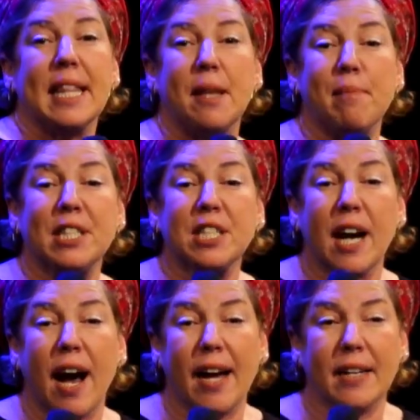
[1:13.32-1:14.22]
The
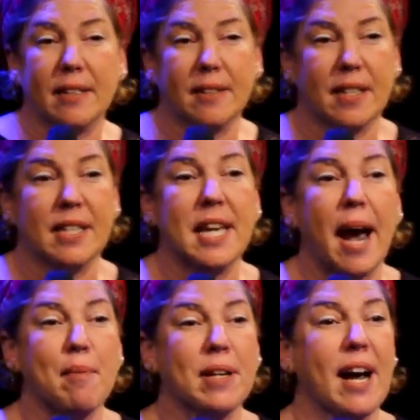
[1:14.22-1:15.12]
Mishkan, the
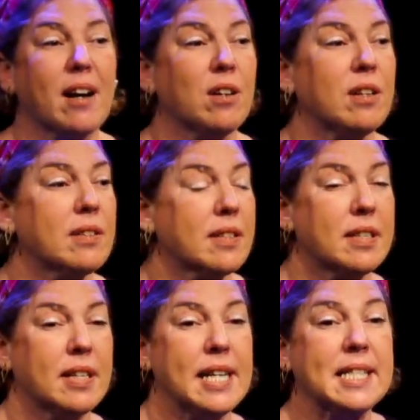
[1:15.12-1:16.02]
tabernacle,
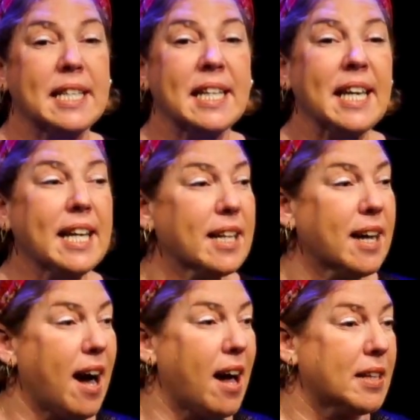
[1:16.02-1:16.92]
is in
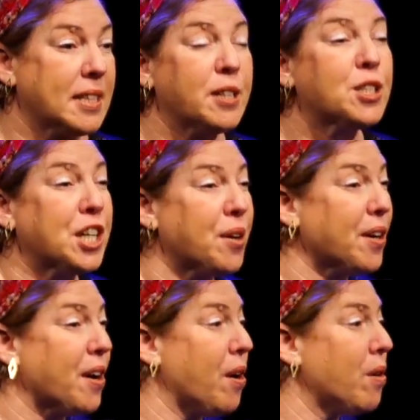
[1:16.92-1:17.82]
Gilgal, near
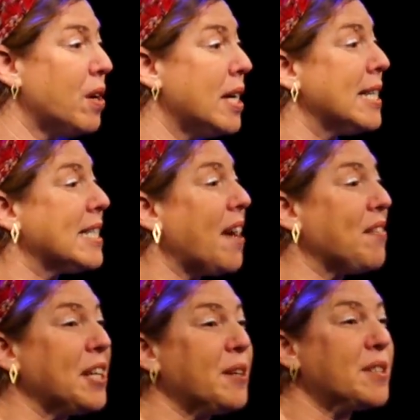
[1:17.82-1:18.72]
Jericho,
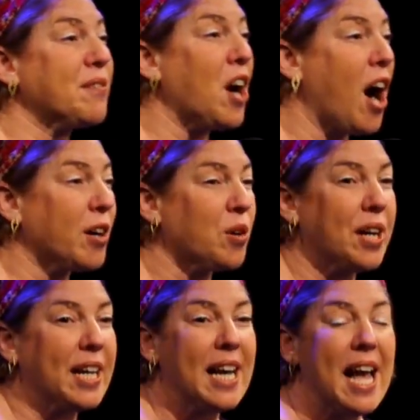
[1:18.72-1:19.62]
7 years of
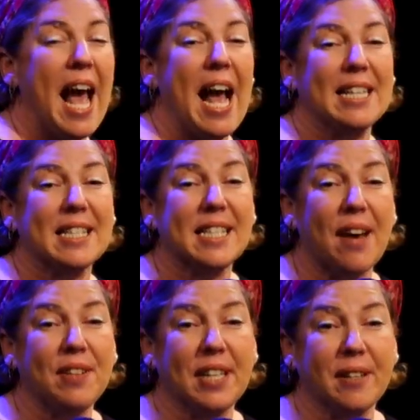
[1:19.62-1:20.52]
conquering and
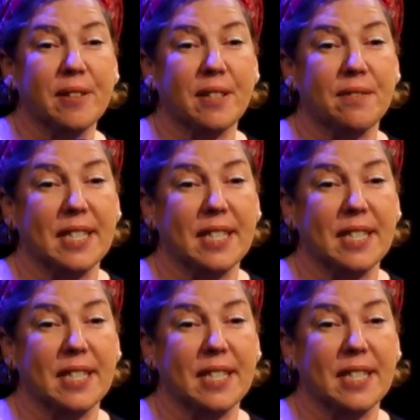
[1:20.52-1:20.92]
7 years of